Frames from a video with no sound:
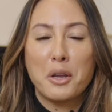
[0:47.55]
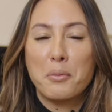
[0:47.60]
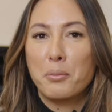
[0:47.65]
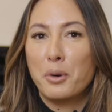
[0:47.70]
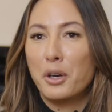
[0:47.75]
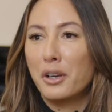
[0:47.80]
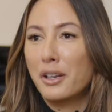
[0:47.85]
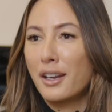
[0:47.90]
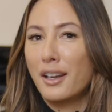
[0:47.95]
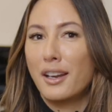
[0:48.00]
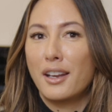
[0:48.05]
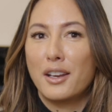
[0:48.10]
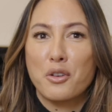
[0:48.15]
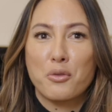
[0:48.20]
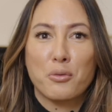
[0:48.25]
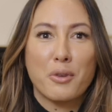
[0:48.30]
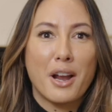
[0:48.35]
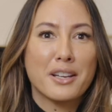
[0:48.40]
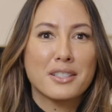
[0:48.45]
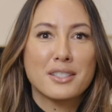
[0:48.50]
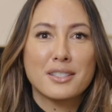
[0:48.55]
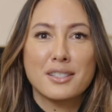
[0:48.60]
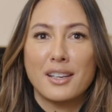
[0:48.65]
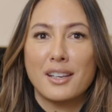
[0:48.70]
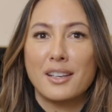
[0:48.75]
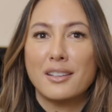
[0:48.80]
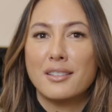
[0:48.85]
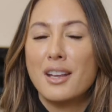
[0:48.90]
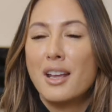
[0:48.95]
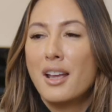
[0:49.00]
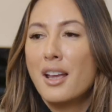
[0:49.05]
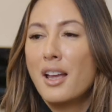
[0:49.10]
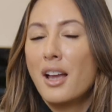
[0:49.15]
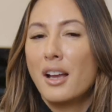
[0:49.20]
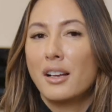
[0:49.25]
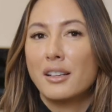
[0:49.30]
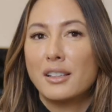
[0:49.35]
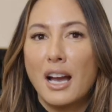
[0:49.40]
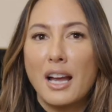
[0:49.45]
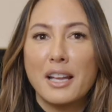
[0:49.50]
and booking and arrests and
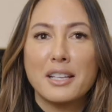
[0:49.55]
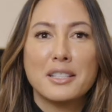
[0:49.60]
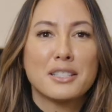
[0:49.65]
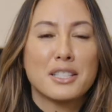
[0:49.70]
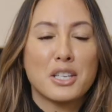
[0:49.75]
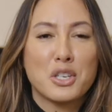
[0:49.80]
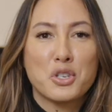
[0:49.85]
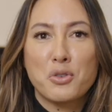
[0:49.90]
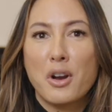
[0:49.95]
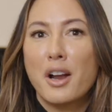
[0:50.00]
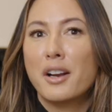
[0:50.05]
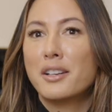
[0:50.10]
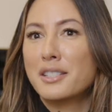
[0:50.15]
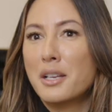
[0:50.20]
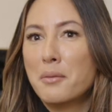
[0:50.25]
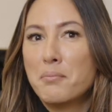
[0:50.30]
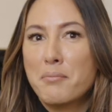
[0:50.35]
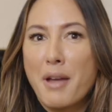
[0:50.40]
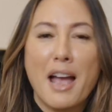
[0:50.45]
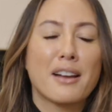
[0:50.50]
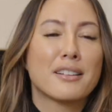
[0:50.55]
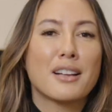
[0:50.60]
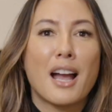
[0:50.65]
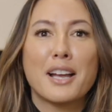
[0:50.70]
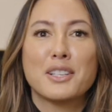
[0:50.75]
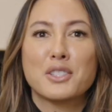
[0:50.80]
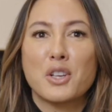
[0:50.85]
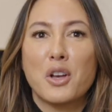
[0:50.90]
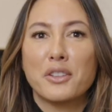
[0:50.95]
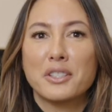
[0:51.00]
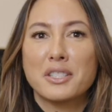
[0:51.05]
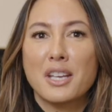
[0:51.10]
guns and drugs and bad guys all the